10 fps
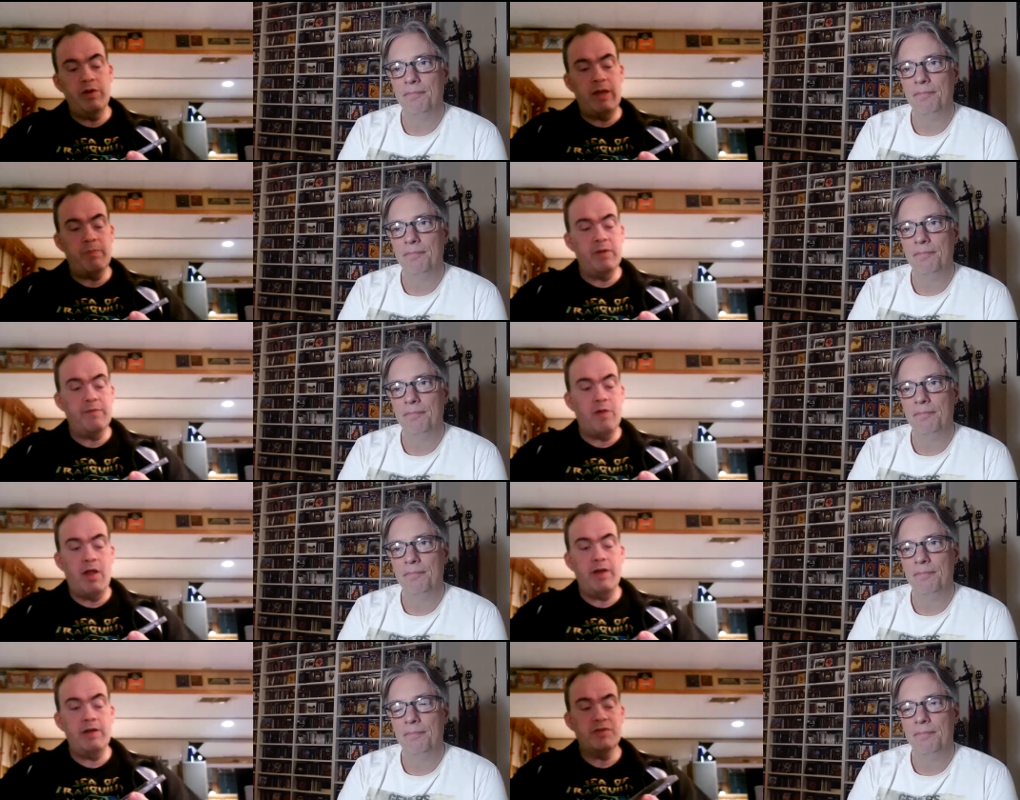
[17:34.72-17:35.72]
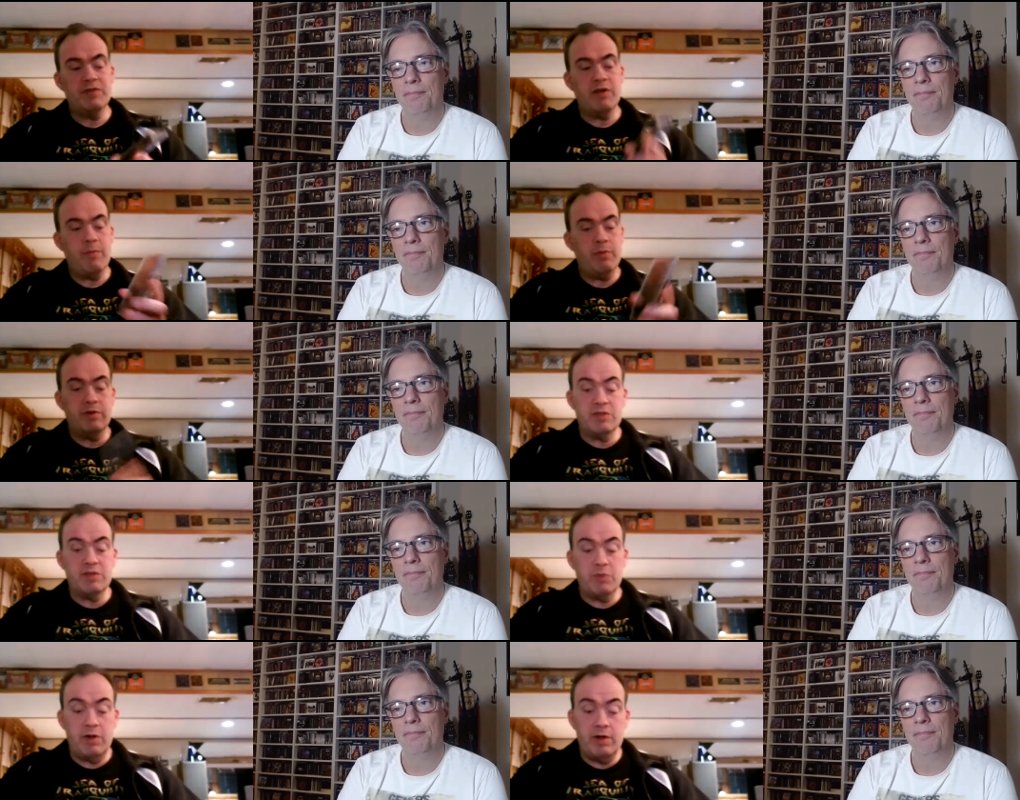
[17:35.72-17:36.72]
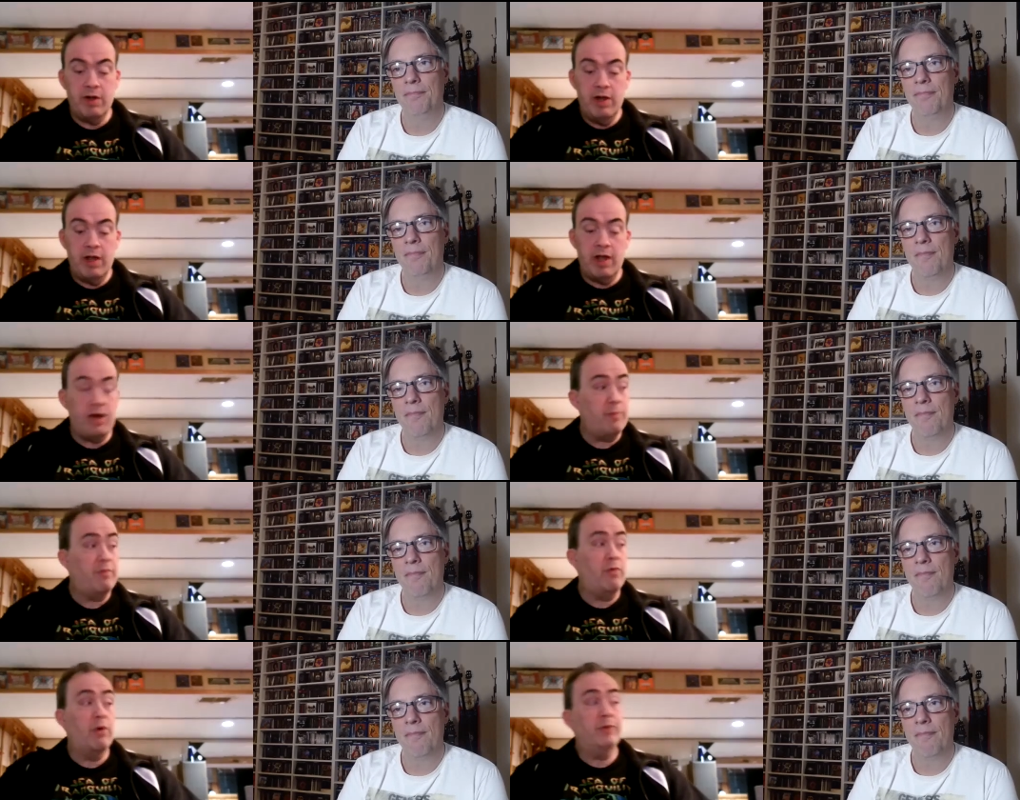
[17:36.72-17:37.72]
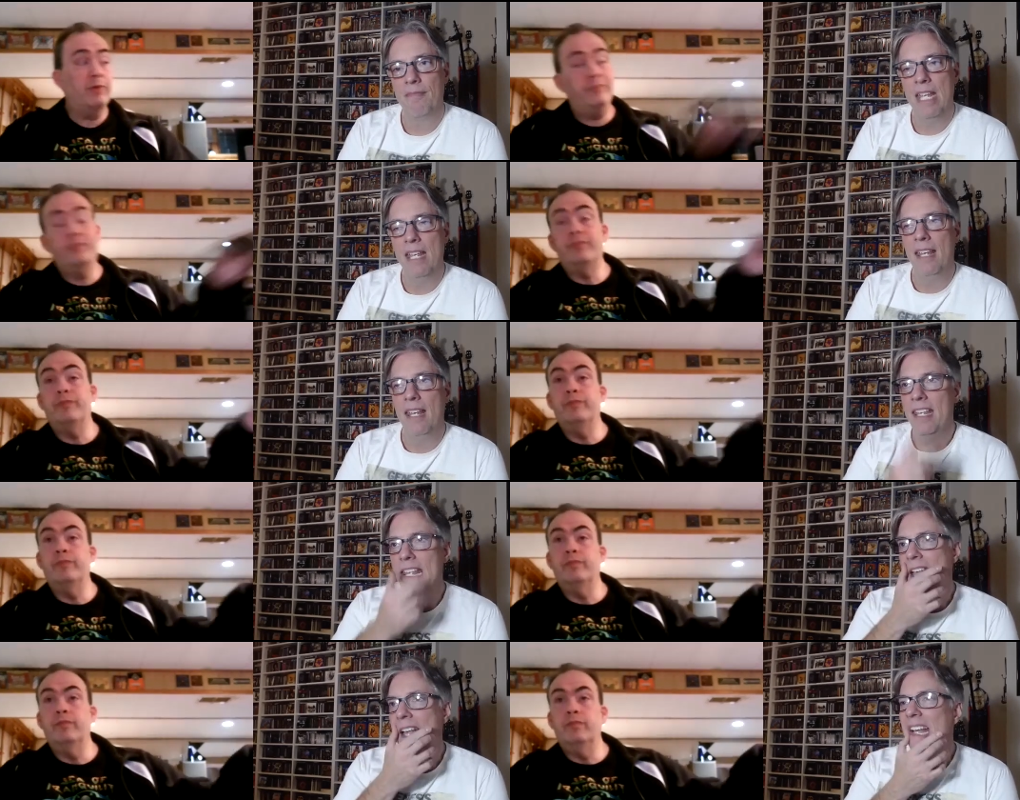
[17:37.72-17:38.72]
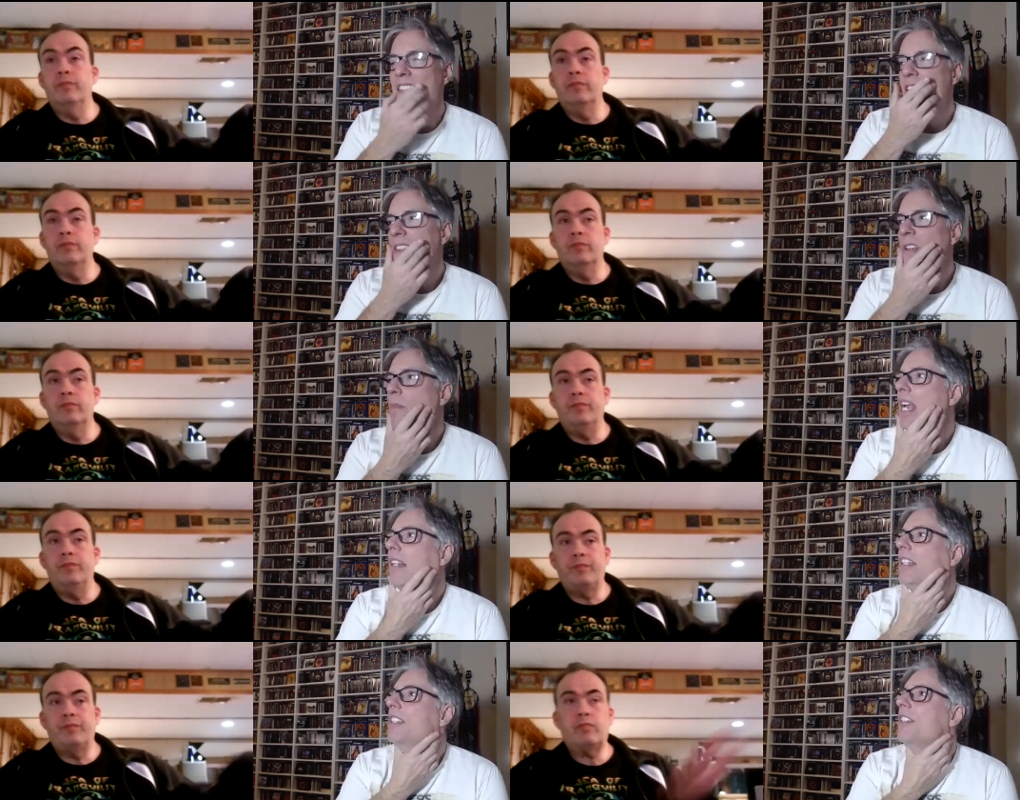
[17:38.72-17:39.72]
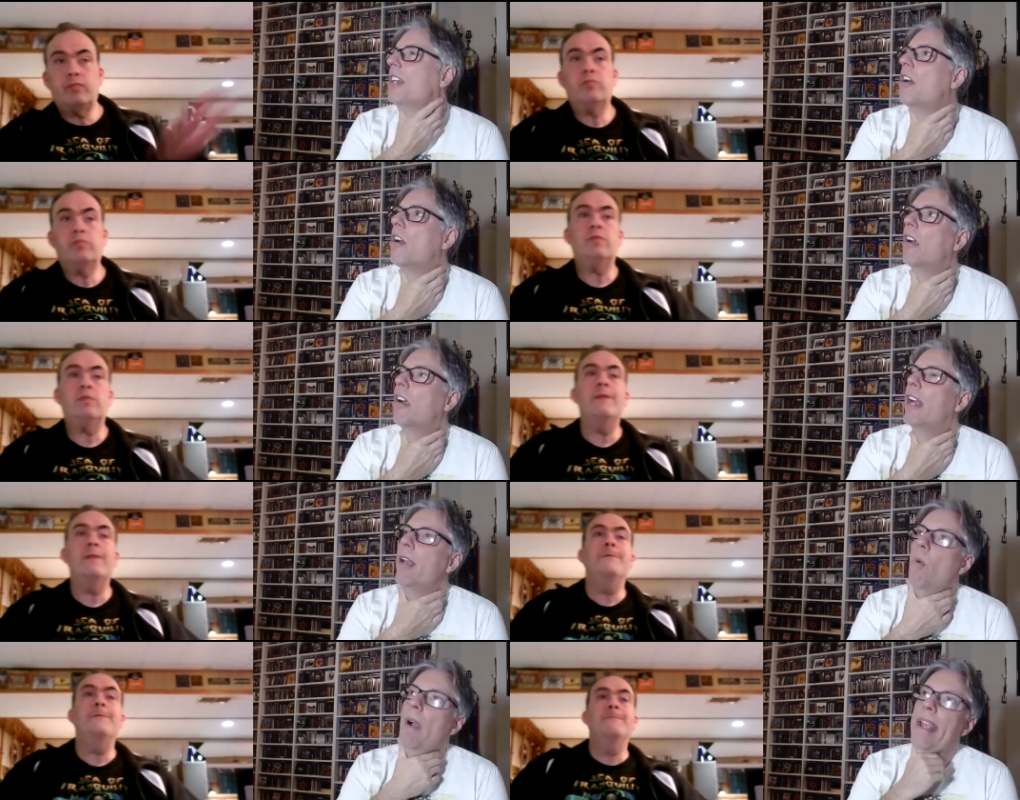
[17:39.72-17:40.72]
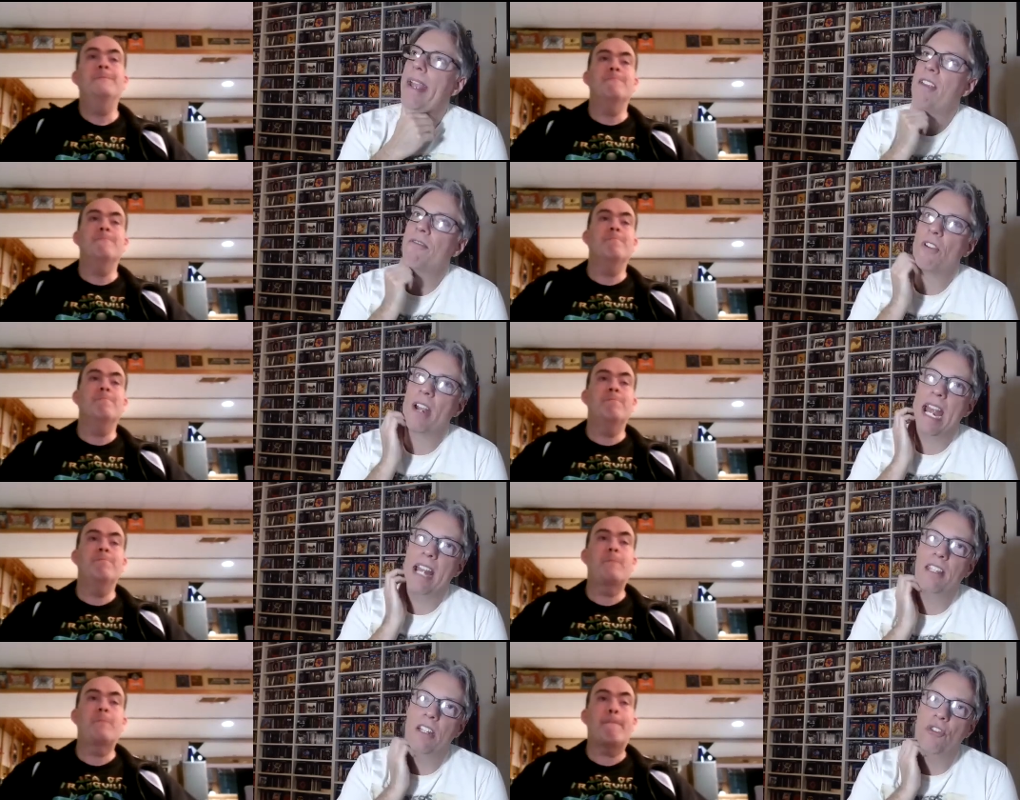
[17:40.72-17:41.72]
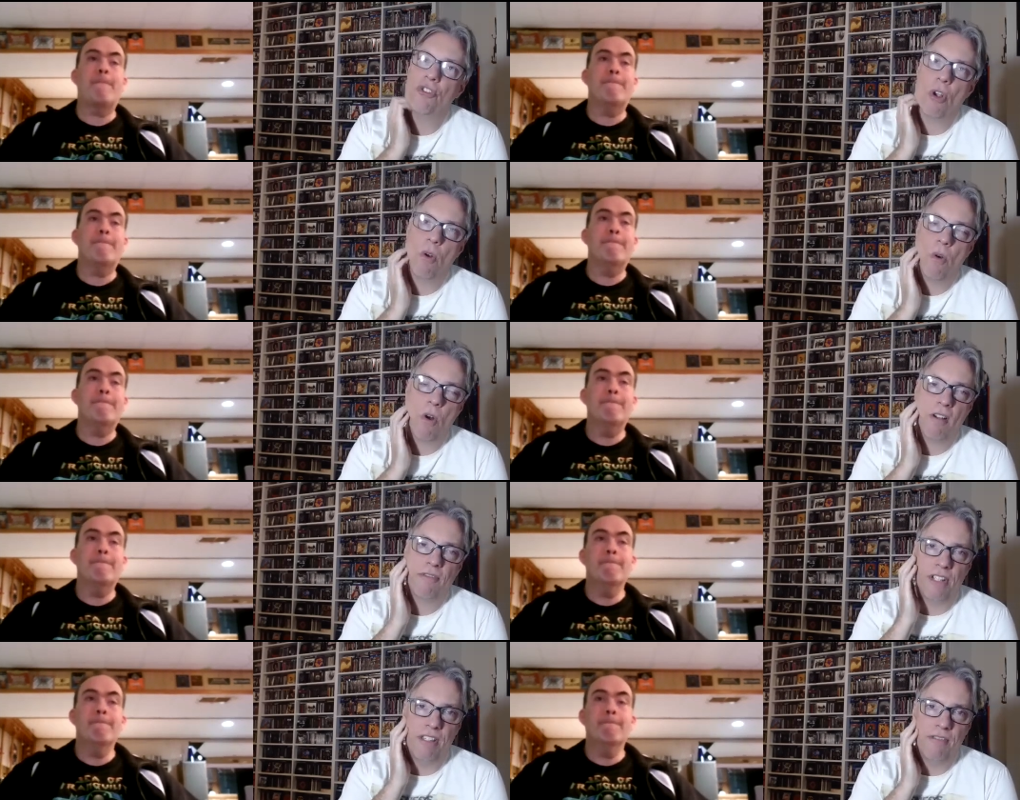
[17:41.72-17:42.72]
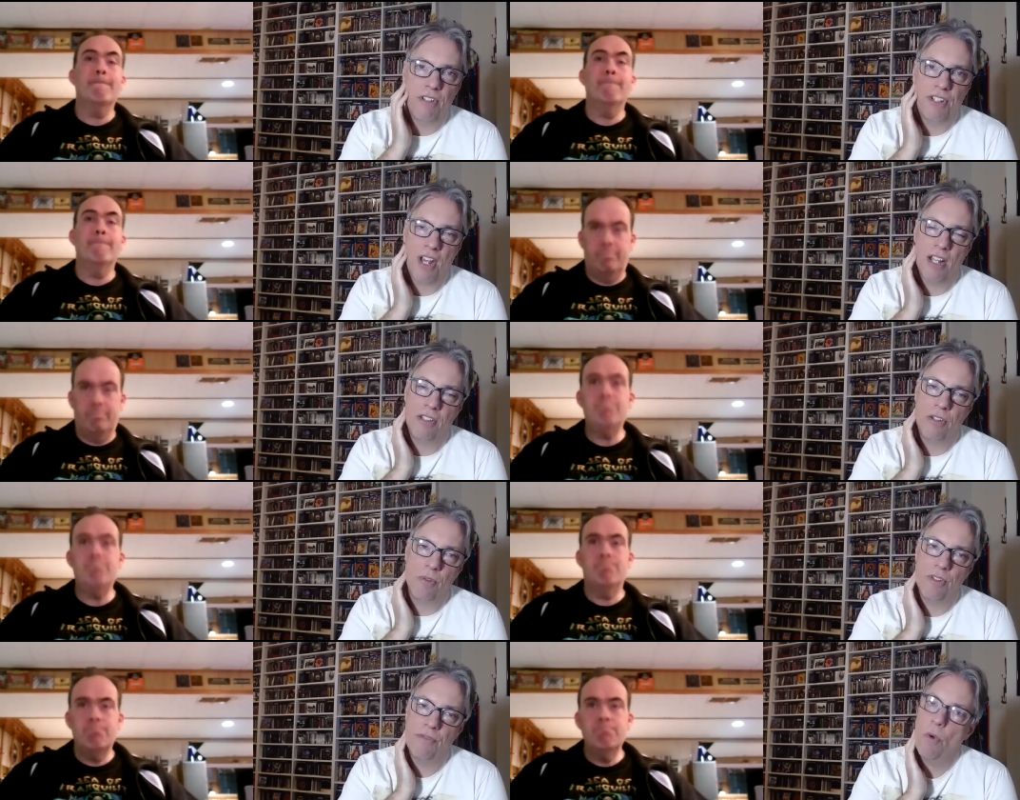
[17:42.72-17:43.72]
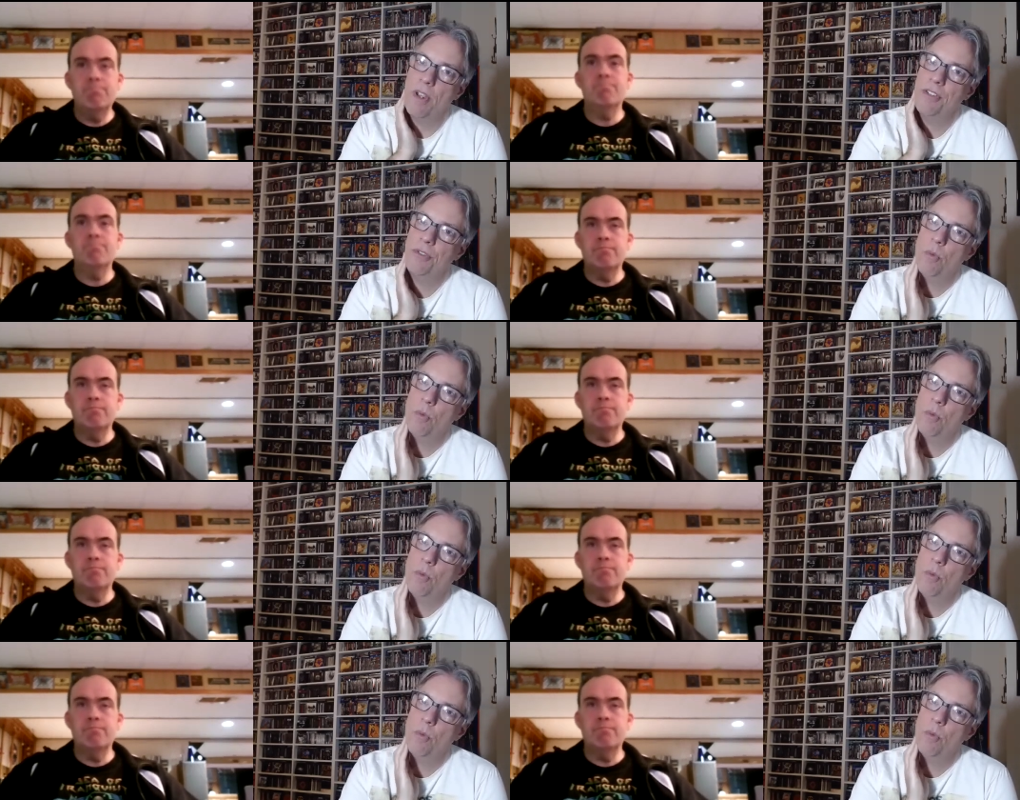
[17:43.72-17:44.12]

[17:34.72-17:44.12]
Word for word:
Speaker 1: that pitfall in here. So I'll put this one at number four.
Speaker 2: Yeah, I think their ballads are a way for Andy to show off a different side to his voice,